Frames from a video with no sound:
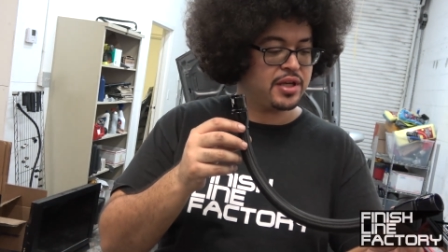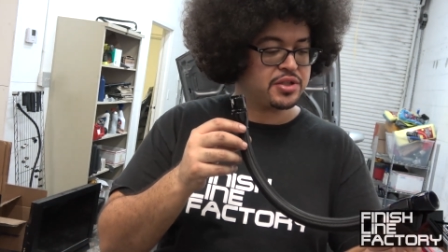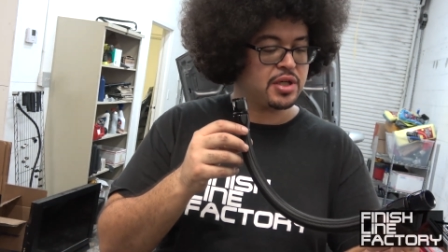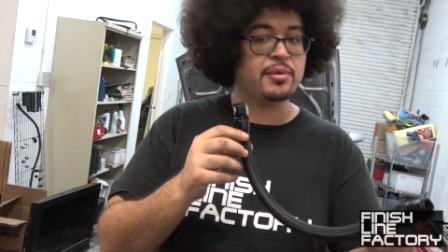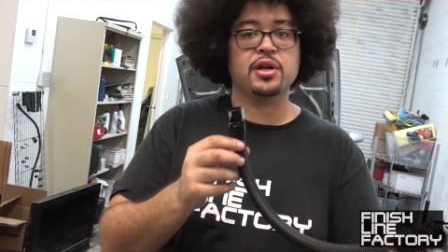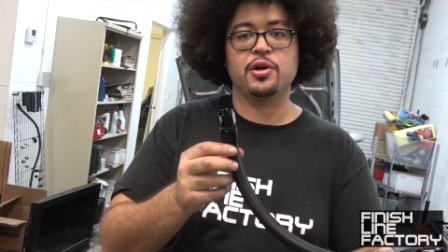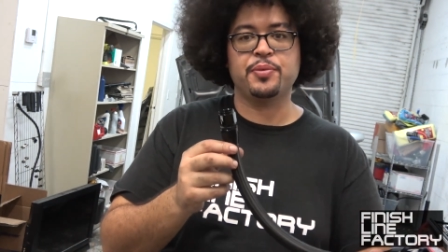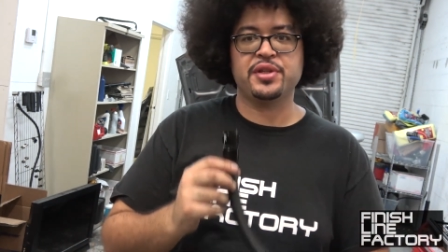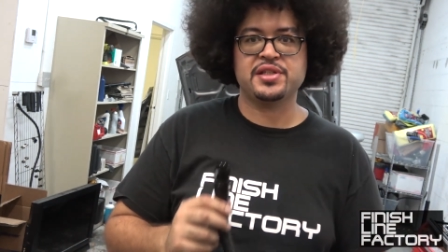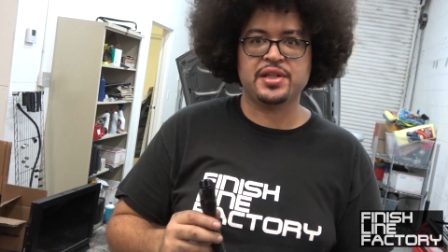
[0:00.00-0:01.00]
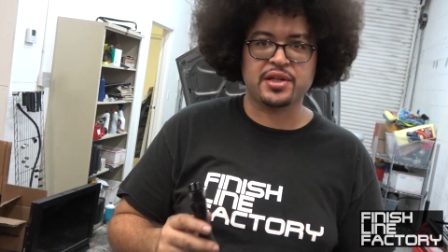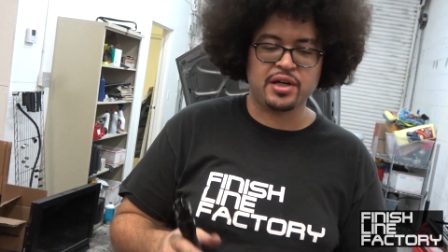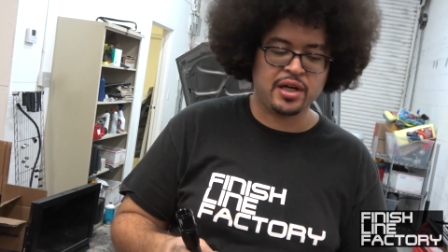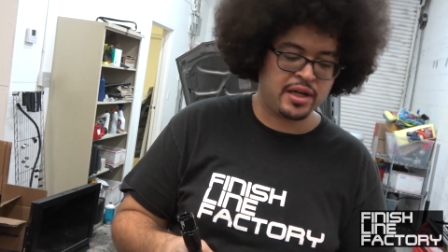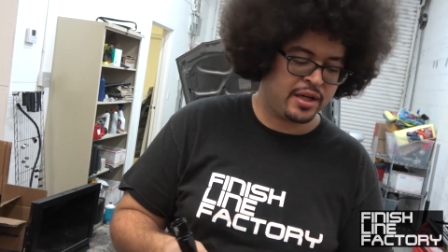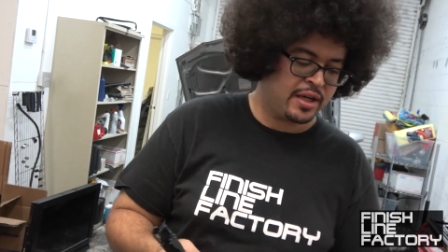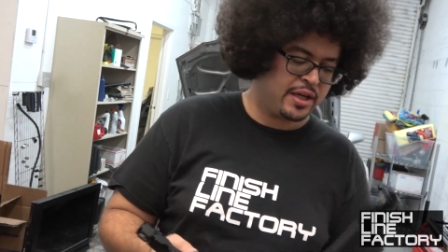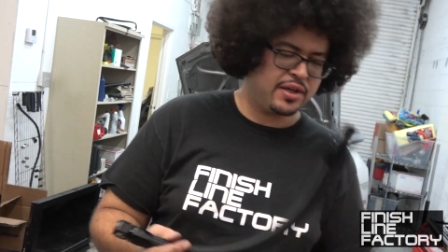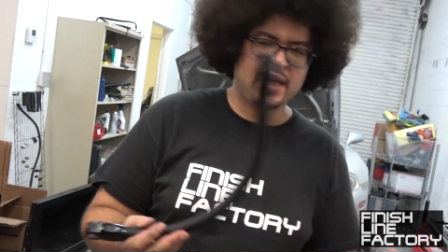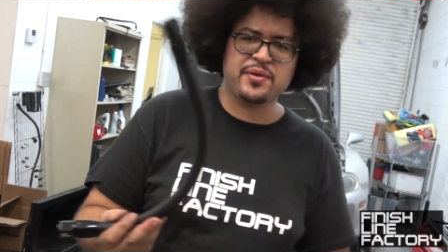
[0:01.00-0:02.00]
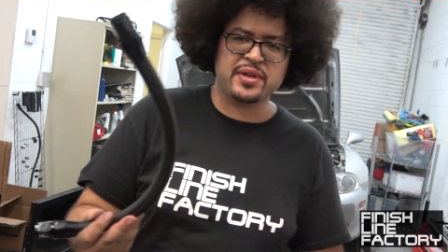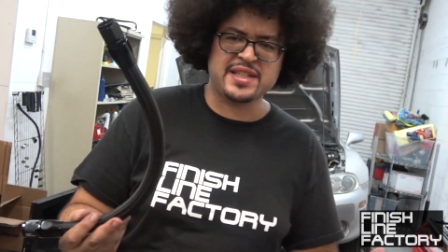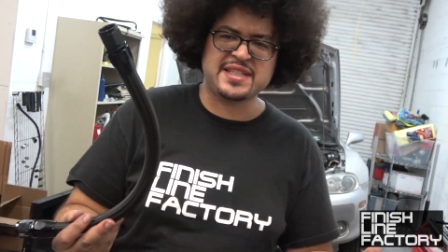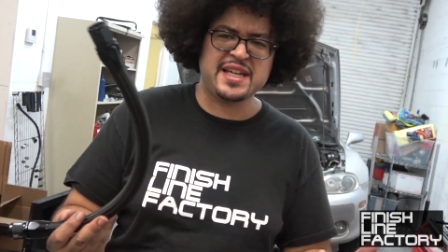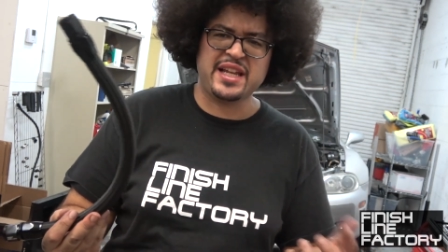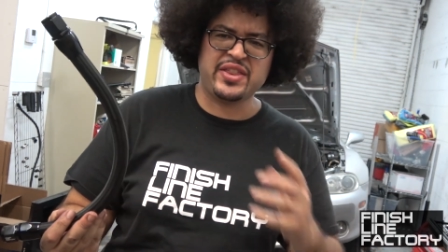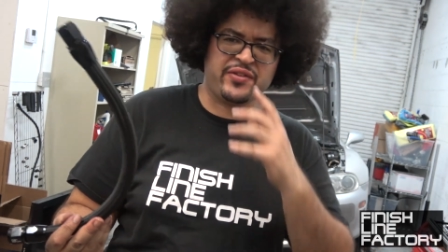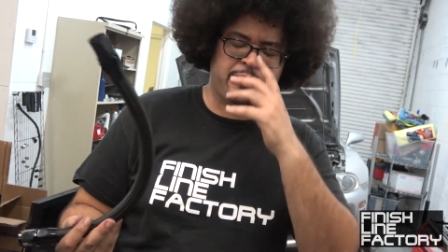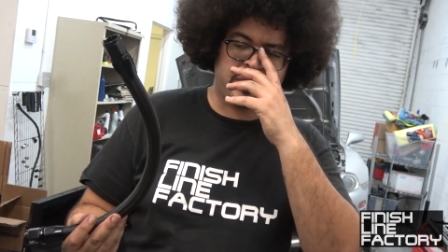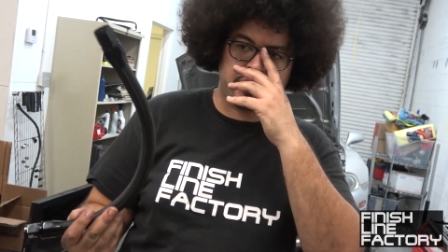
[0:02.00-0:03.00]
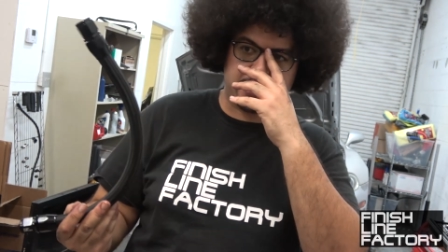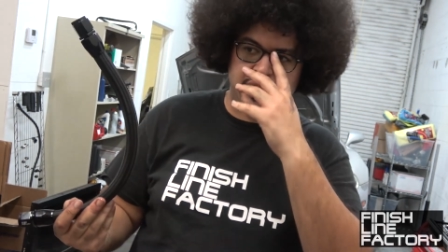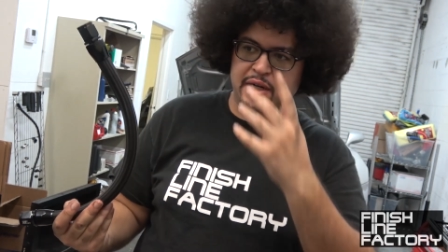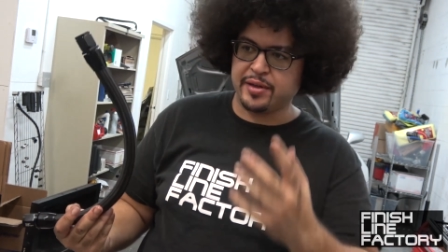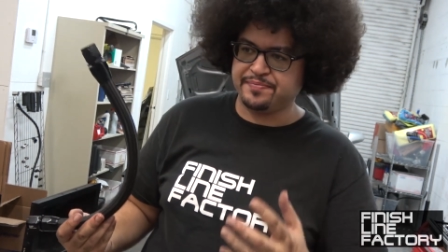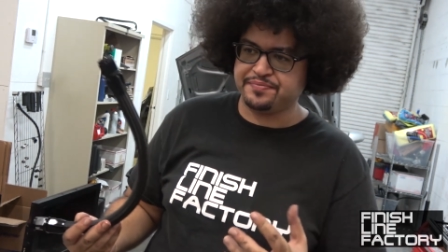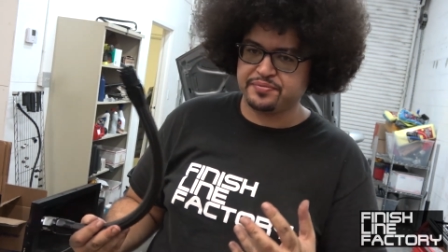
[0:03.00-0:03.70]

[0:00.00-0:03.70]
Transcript: So I'm going to go put this on the car. You can't really see anything from under the car, and